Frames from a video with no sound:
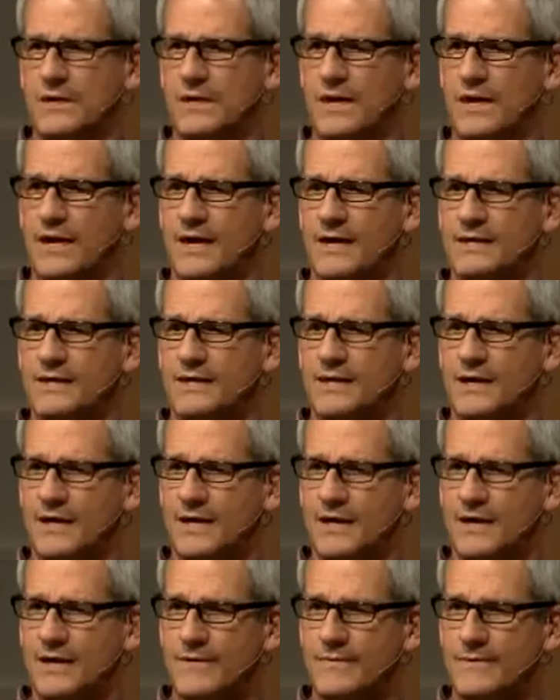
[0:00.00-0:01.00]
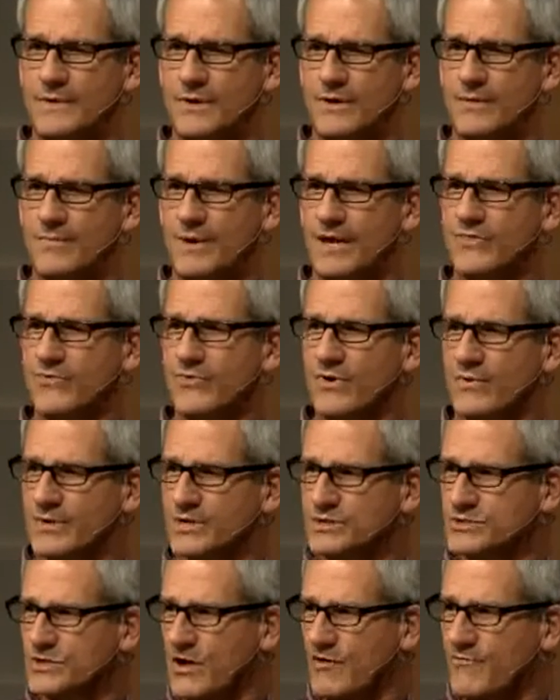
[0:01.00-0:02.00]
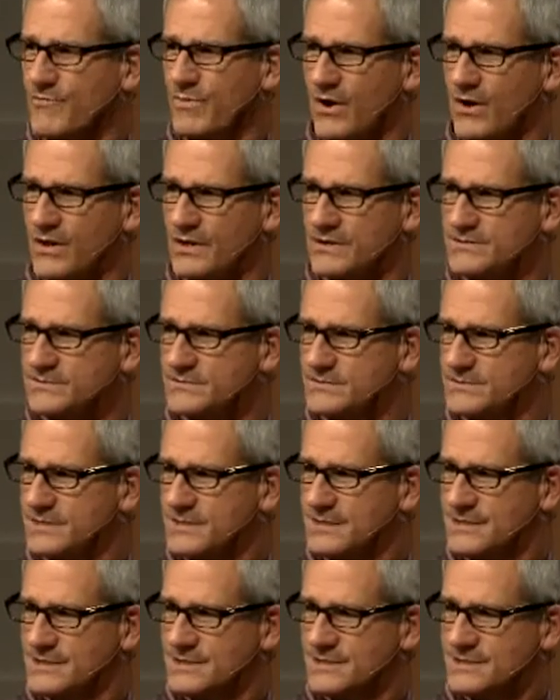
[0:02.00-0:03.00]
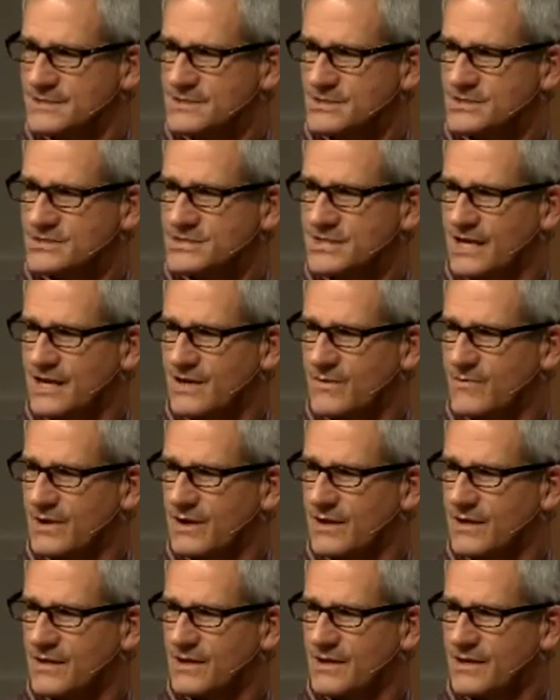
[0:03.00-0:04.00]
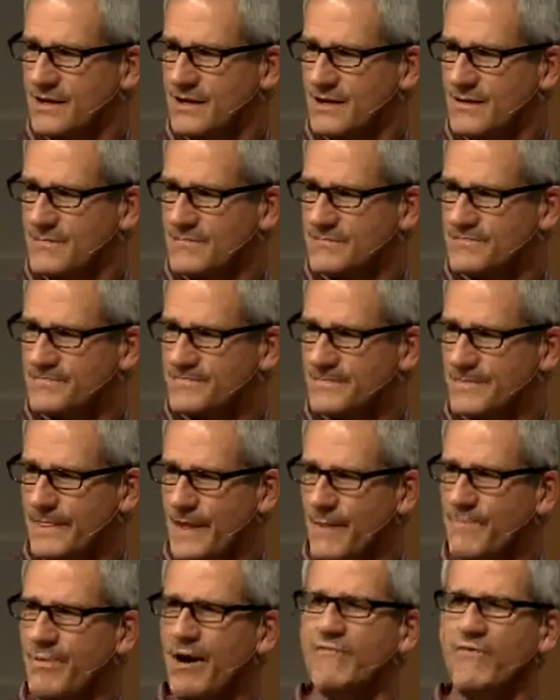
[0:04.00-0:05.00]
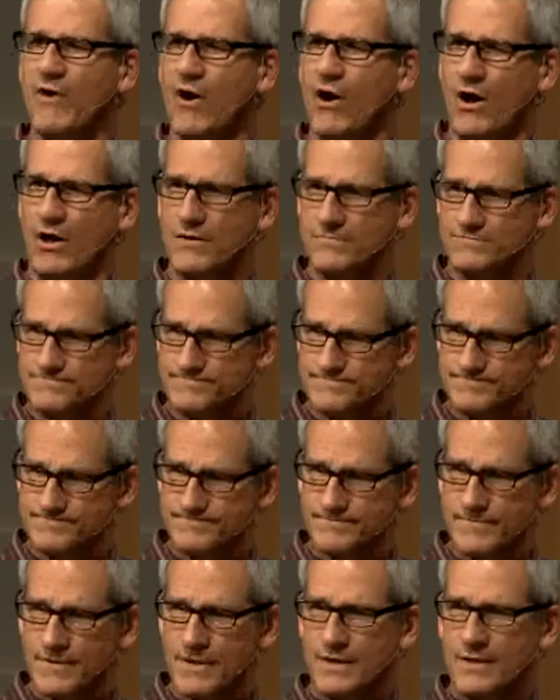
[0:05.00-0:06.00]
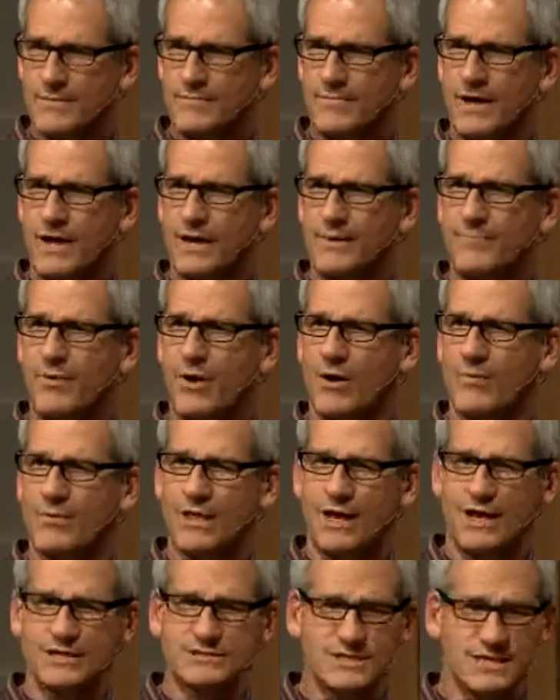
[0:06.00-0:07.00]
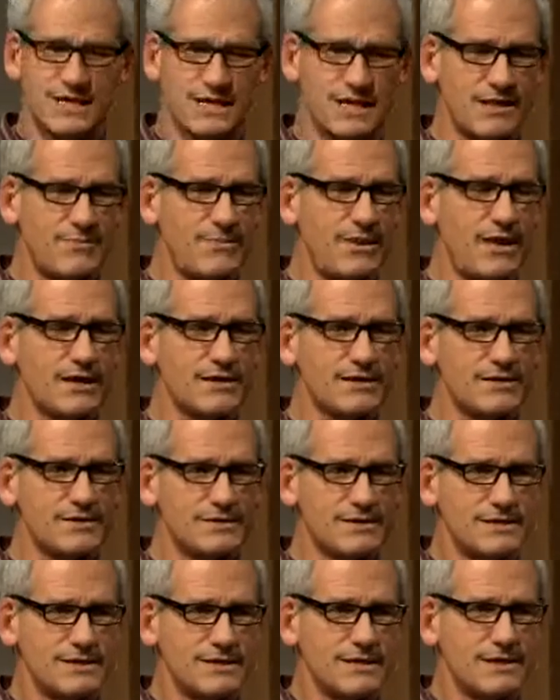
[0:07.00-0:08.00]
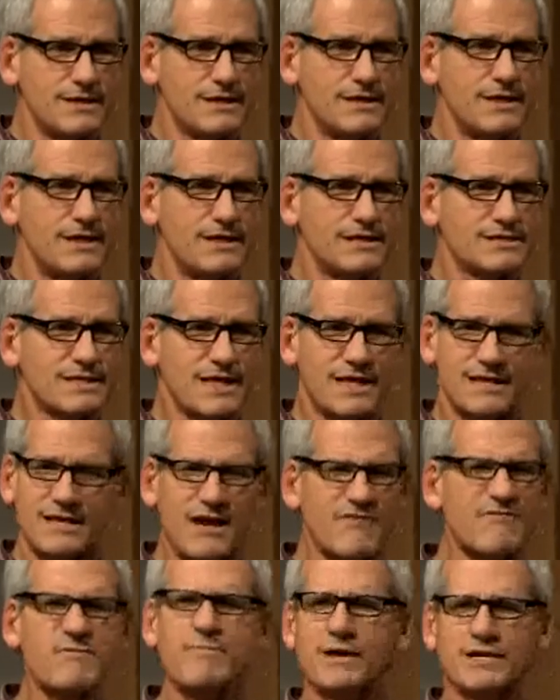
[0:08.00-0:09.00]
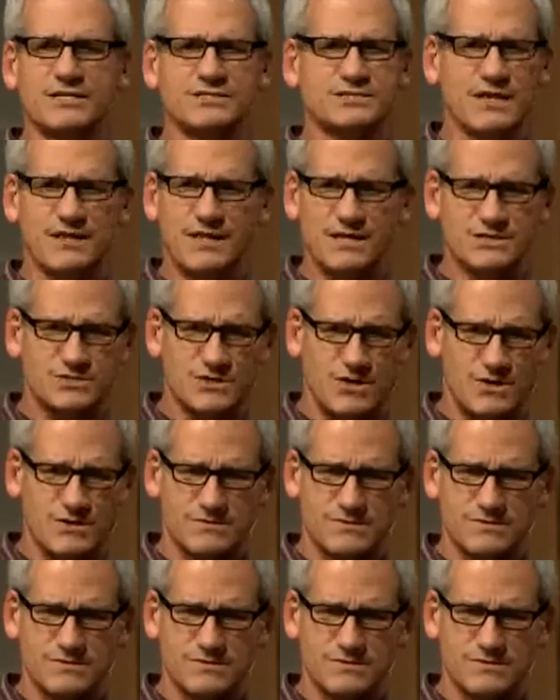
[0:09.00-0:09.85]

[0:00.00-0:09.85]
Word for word: And, uh, you know, he might throw me a softball and just say, well, um, Above All by Paul Baloche and Lenny LeBlanc. It's got, everybody's done that song.